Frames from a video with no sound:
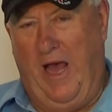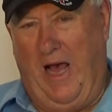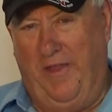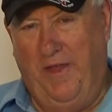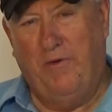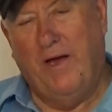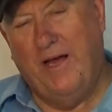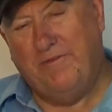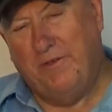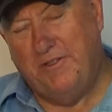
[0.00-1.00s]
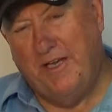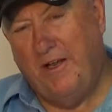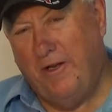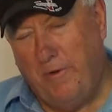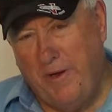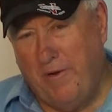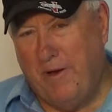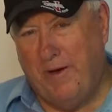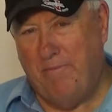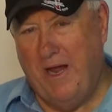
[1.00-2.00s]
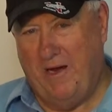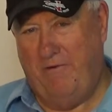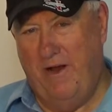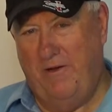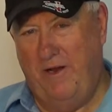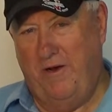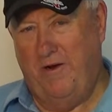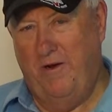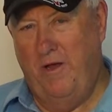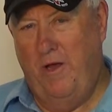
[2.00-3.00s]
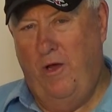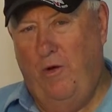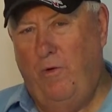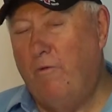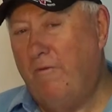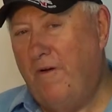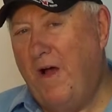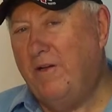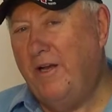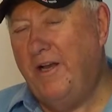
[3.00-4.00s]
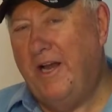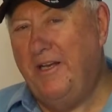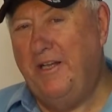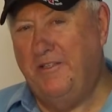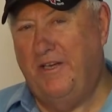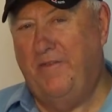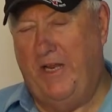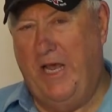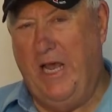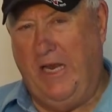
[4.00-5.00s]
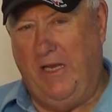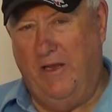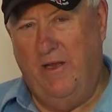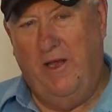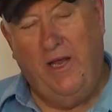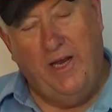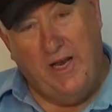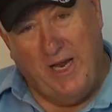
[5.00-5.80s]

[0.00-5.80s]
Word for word: I think we have to say a little bit about background here. We were founded in 1978. In